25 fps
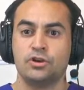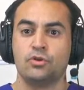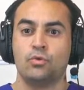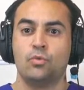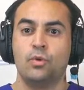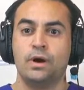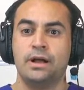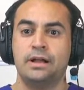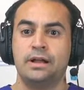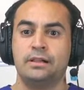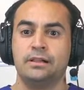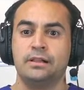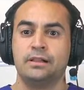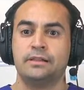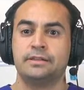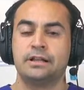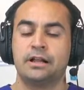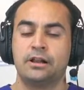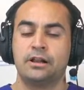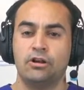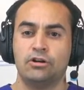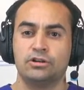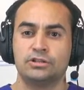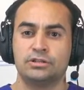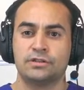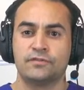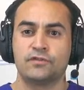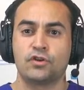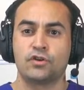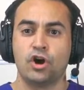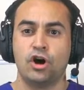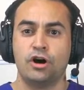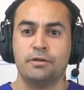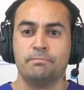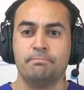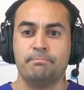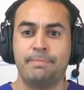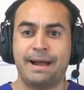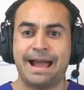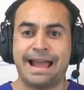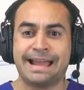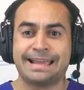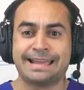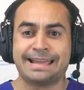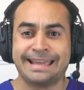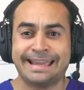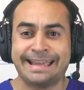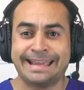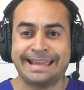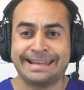Well, the clocks have gone
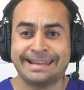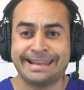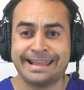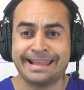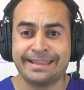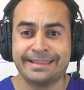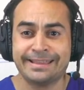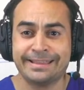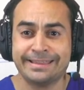back in